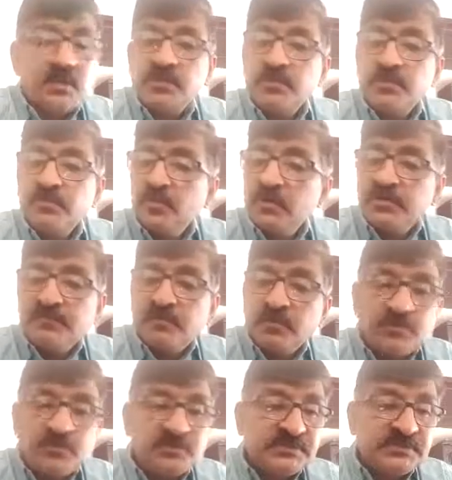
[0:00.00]
removal of the
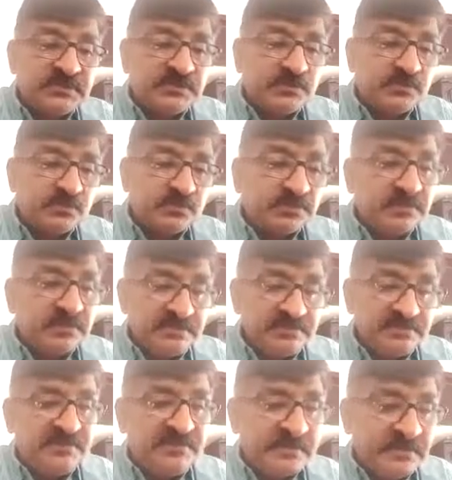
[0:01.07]
opposing tooth
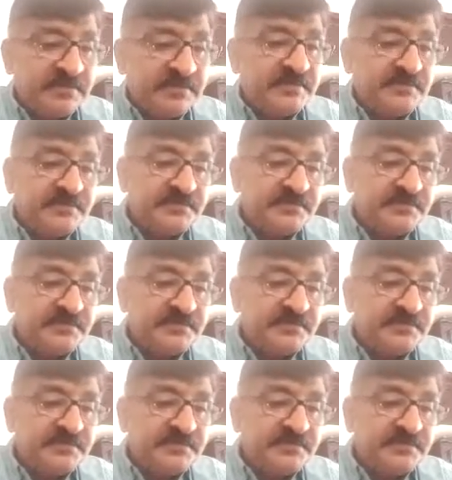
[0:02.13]
if needed,